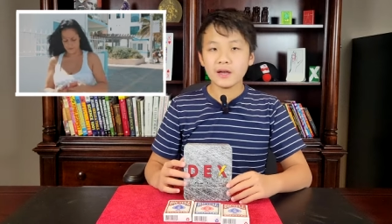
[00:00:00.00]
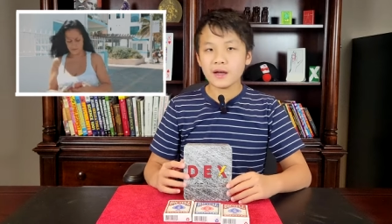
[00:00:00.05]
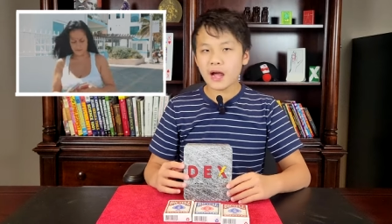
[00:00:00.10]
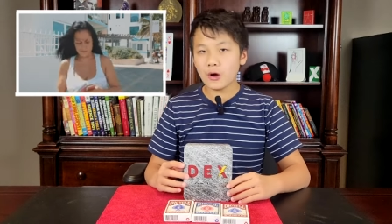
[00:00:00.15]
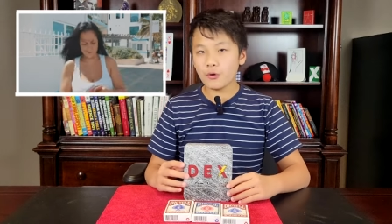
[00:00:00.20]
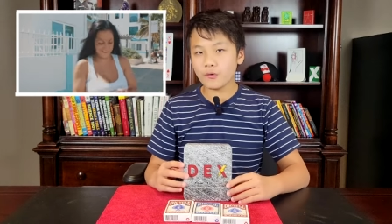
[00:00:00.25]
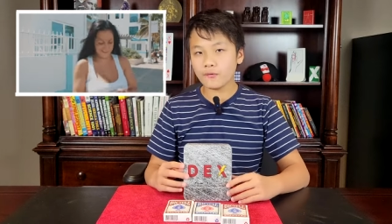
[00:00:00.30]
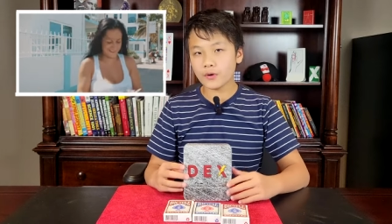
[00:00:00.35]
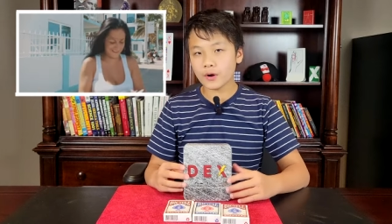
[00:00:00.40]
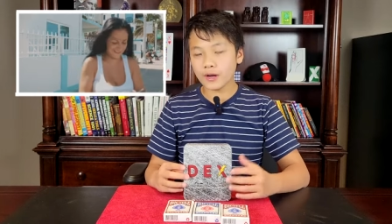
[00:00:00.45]

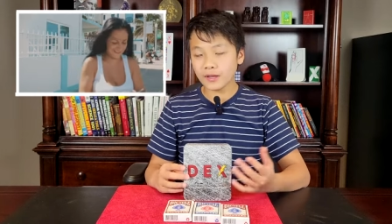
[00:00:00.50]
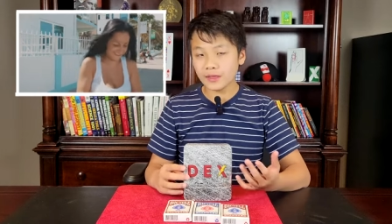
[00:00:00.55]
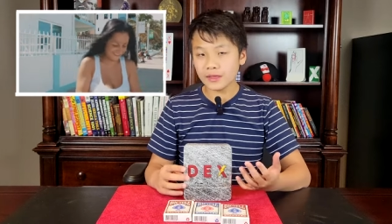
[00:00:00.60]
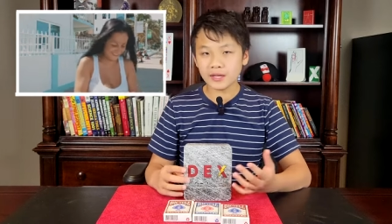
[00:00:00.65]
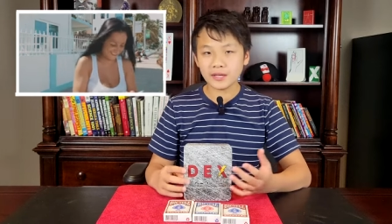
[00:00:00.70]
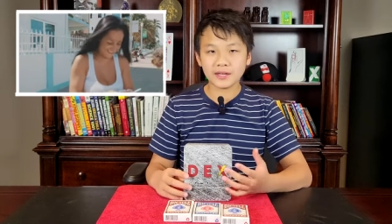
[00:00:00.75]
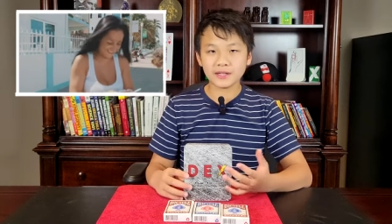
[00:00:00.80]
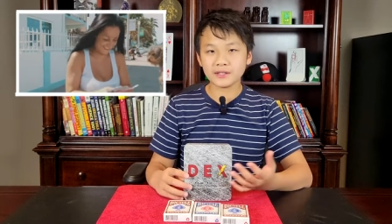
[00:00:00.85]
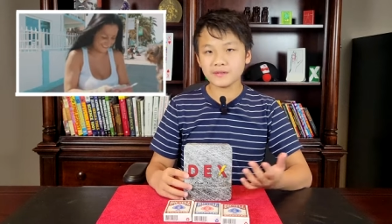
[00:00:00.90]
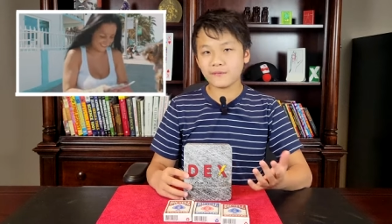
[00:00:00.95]
However, I
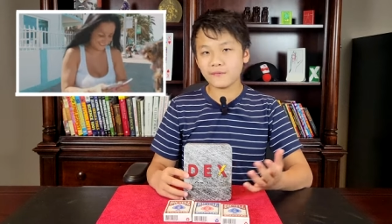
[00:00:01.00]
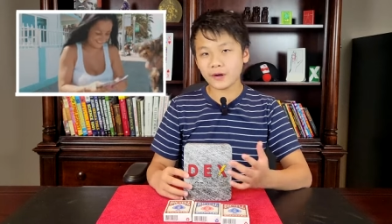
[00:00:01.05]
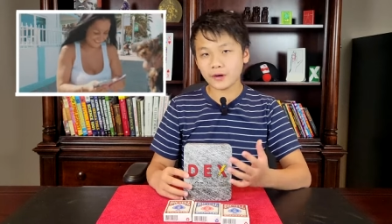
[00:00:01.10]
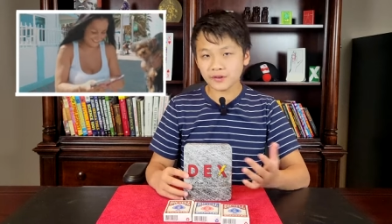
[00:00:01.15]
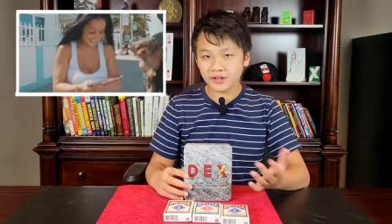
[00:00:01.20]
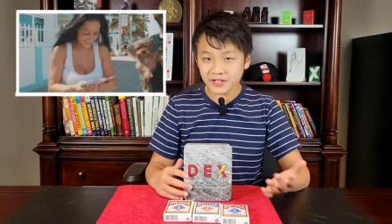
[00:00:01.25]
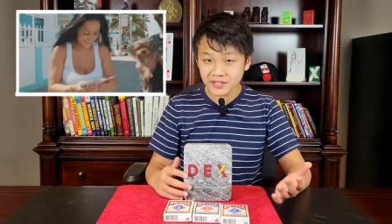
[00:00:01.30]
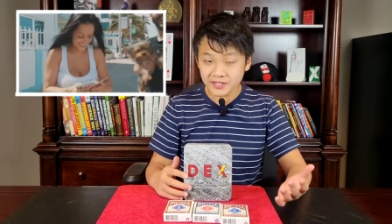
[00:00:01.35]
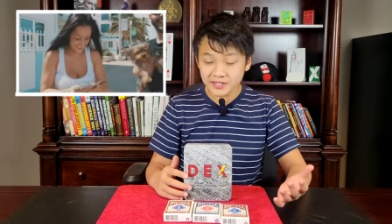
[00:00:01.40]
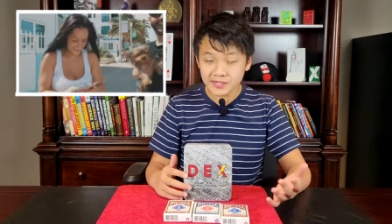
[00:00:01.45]
think it's
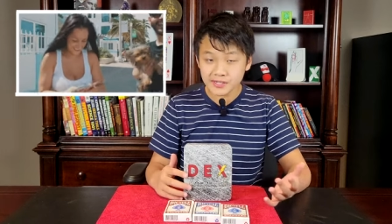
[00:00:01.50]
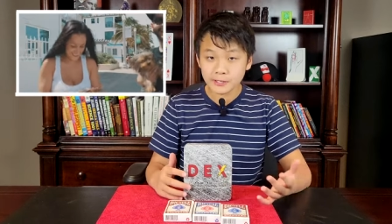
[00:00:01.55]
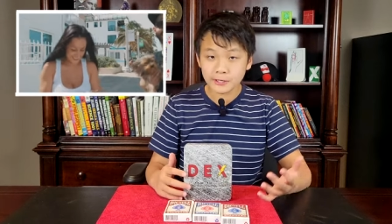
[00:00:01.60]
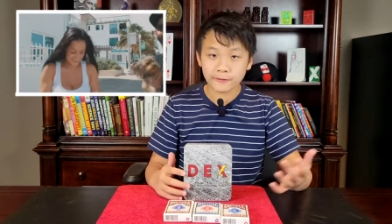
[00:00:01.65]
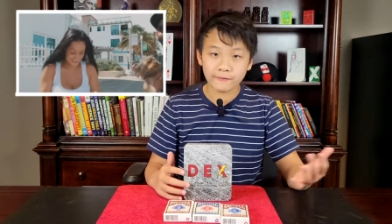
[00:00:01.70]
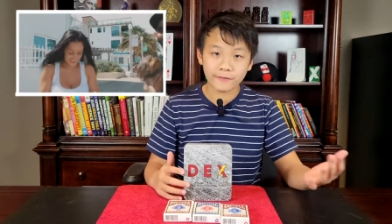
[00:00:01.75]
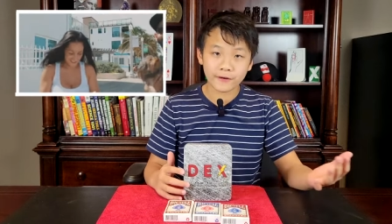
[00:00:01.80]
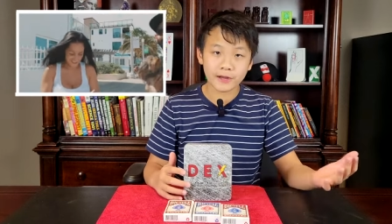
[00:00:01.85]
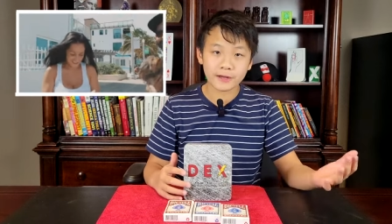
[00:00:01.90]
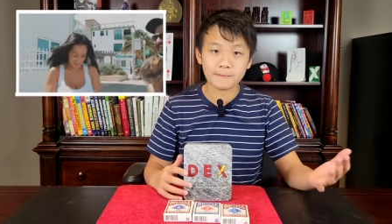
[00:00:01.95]
very easy
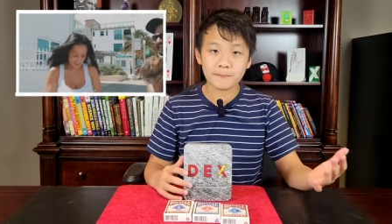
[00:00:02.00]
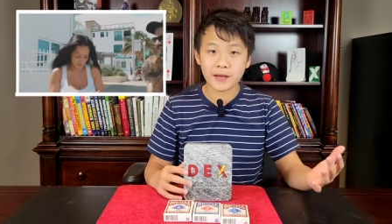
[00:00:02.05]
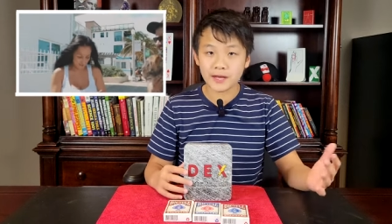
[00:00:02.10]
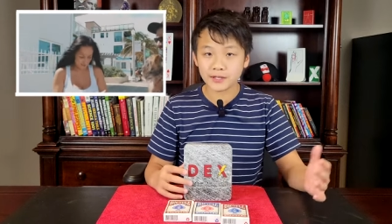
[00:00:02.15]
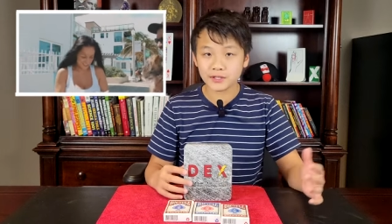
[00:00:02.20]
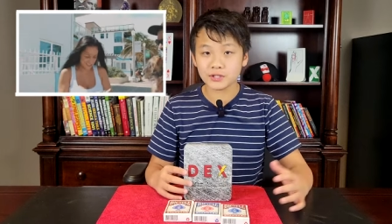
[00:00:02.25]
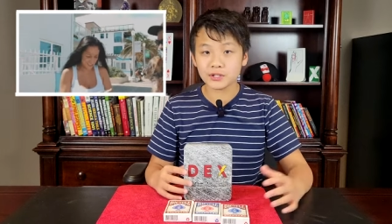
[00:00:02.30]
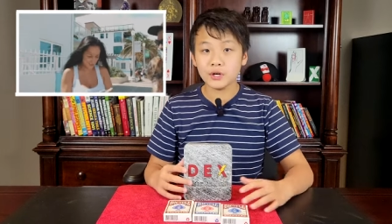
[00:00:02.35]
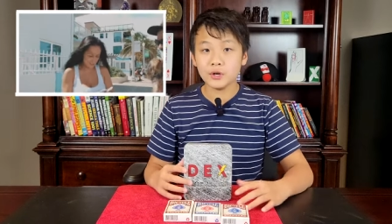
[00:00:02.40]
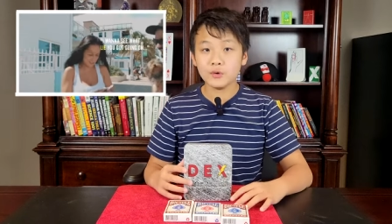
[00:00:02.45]
to find
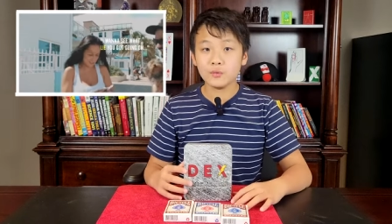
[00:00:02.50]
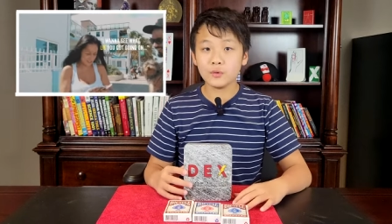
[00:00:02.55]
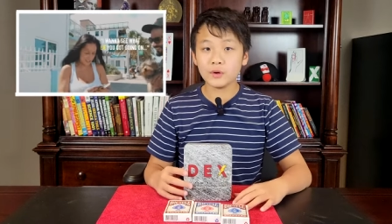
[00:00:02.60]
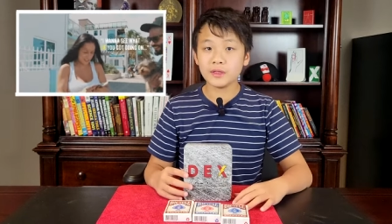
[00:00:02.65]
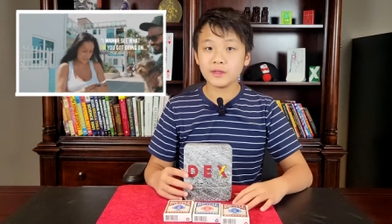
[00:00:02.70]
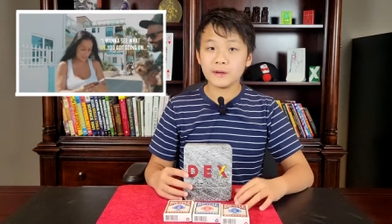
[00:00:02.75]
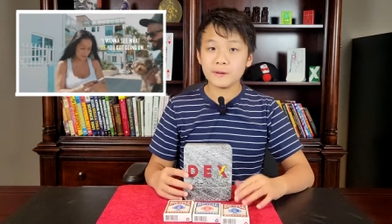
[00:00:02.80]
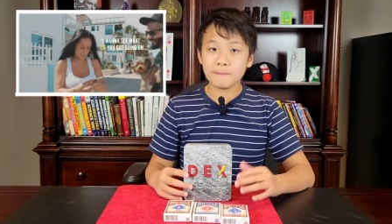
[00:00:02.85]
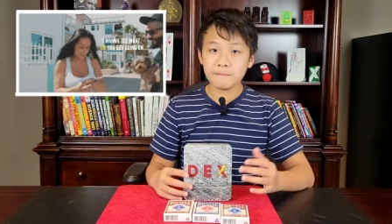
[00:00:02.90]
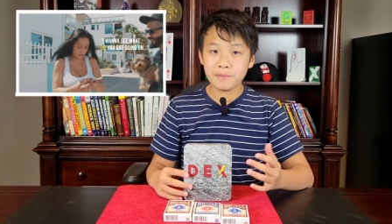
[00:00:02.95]
pants
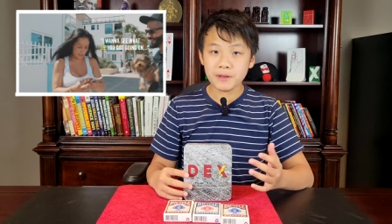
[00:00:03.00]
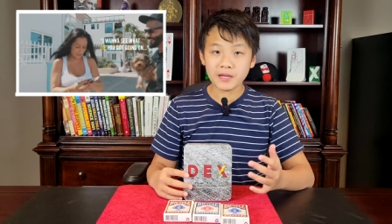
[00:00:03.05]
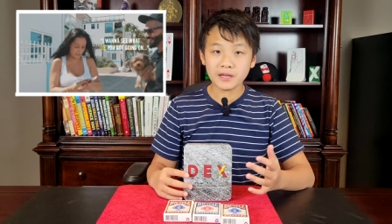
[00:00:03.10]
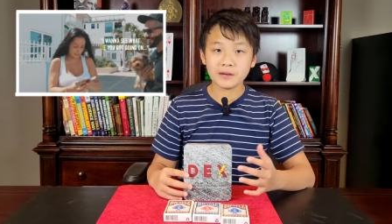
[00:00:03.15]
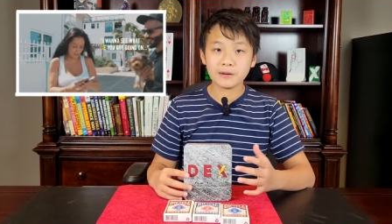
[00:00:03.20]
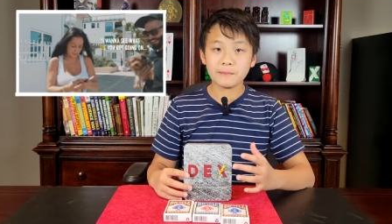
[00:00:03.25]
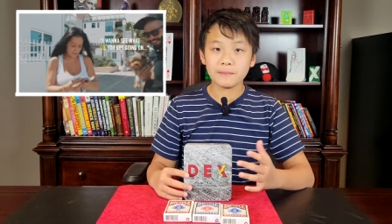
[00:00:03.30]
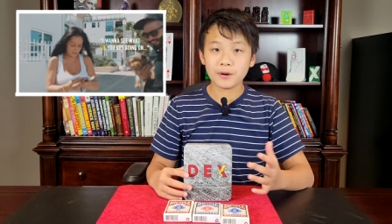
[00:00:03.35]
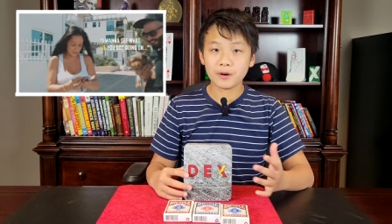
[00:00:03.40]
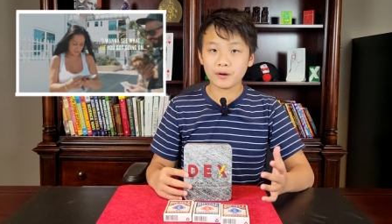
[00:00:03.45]
with
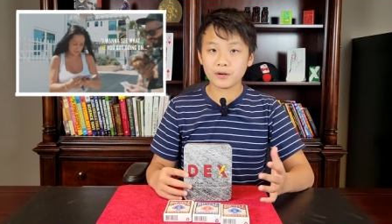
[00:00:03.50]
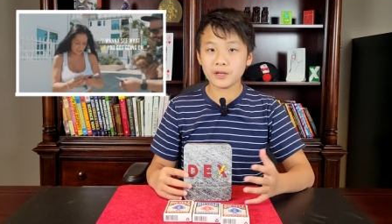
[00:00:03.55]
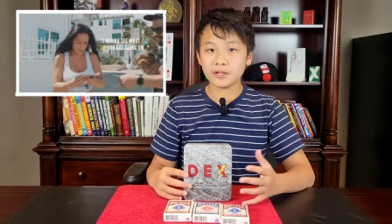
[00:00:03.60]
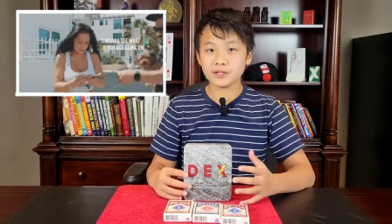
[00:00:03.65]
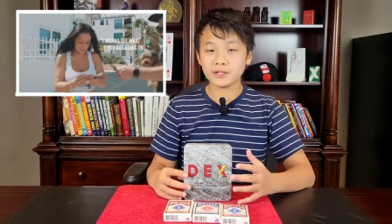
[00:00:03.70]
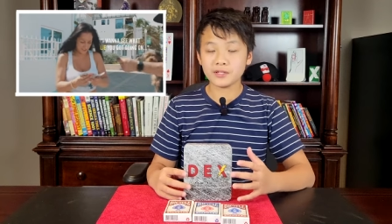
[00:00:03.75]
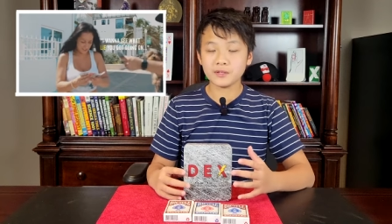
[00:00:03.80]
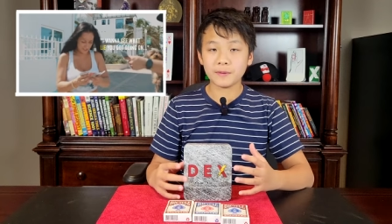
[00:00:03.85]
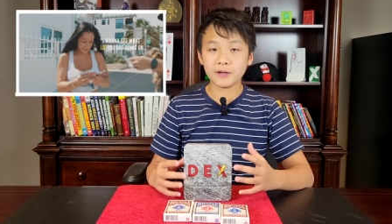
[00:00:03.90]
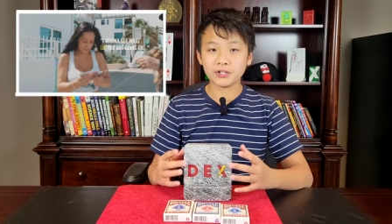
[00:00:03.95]
big
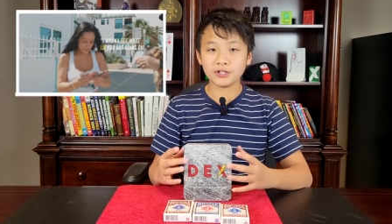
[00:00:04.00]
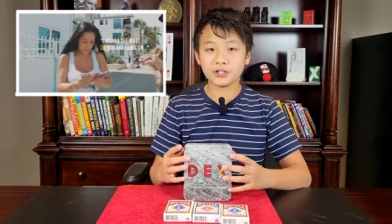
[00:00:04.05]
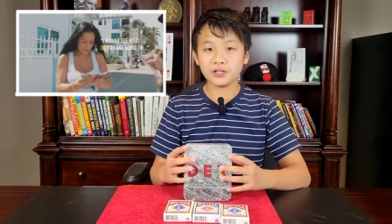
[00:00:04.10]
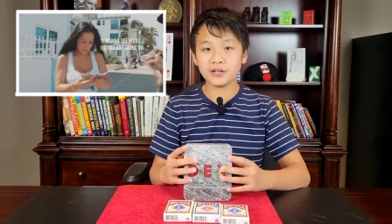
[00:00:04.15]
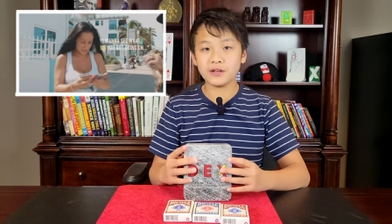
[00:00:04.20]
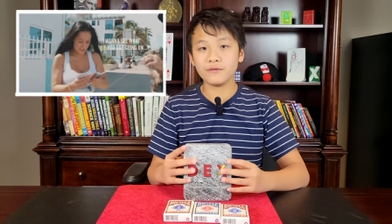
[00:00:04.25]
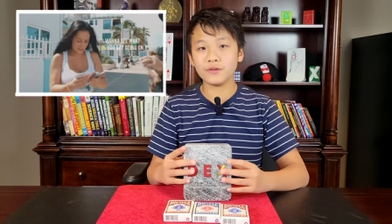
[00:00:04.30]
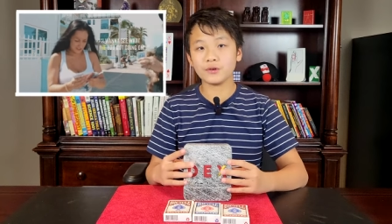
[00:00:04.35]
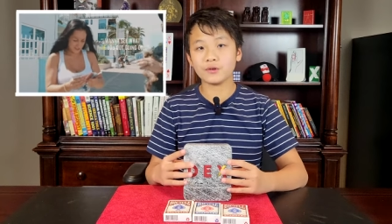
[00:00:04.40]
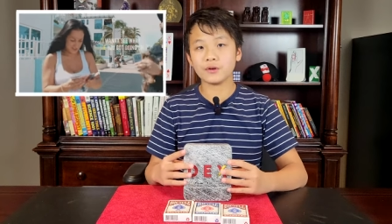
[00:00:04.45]
pockets,
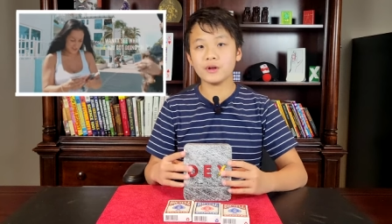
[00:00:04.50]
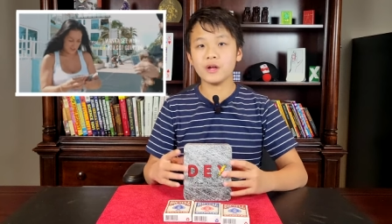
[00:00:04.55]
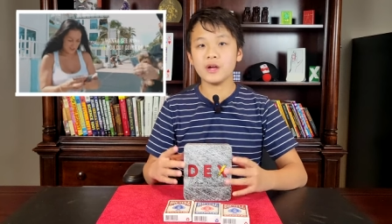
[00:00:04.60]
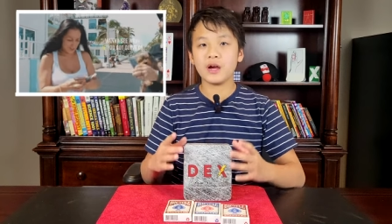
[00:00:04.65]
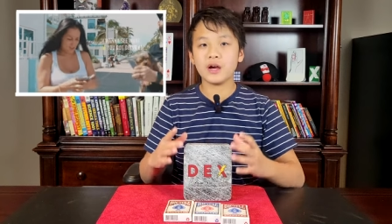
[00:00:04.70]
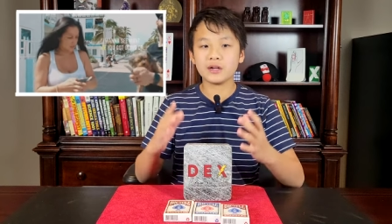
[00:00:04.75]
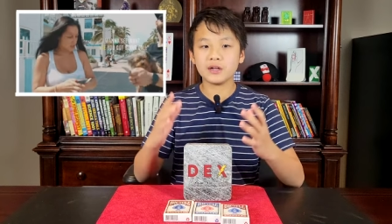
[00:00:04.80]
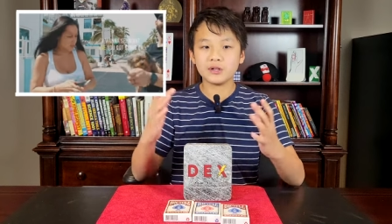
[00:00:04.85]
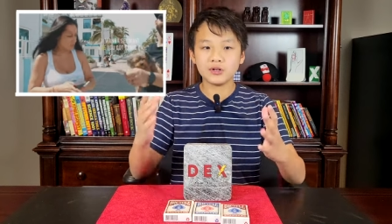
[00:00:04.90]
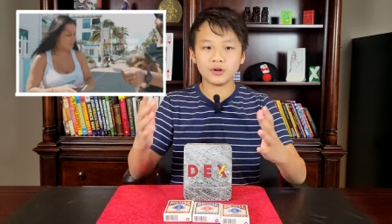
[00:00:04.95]
especially if you're
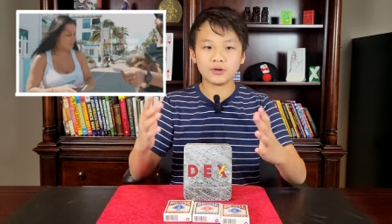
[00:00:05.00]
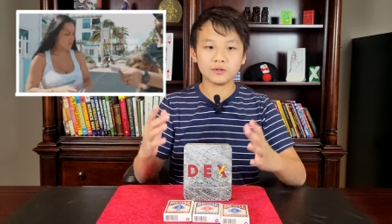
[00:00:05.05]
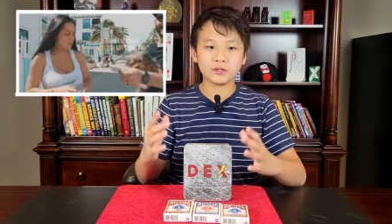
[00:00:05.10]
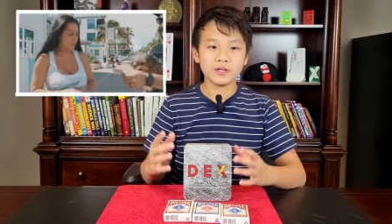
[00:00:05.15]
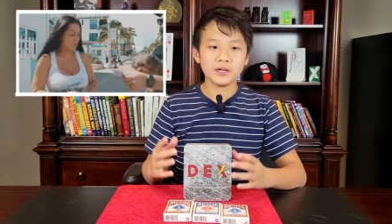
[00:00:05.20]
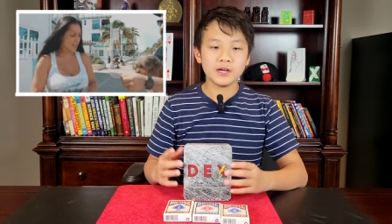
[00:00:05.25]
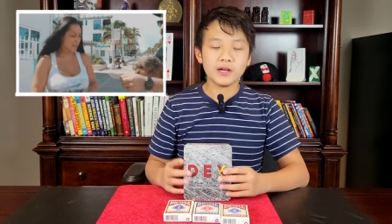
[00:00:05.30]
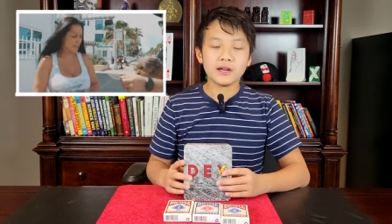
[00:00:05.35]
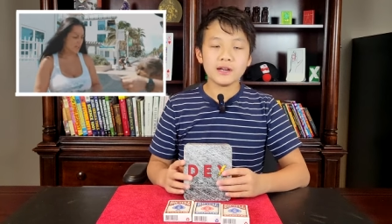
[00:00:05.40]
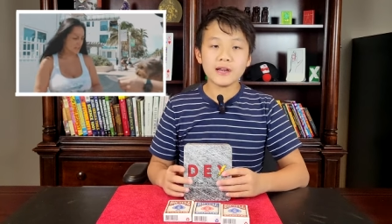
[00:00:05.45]
an adult.